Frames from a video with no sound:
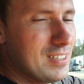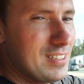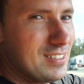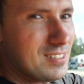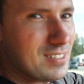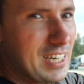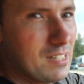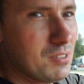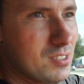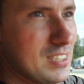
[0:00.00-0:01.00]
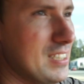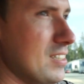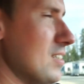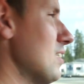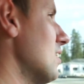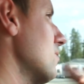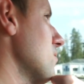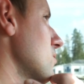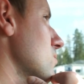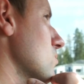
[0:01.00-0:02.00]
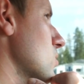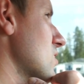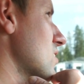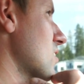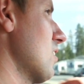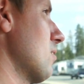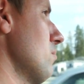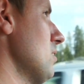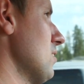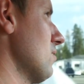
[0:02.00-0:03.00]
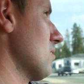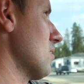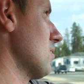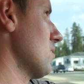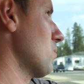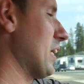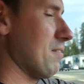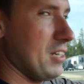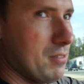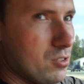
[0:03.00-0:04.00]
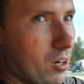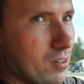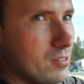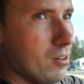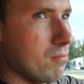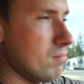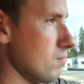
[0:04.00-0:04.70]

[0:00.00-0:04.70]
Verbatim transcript: and this is kind of a leak of what's to come, we have to have a truck. So,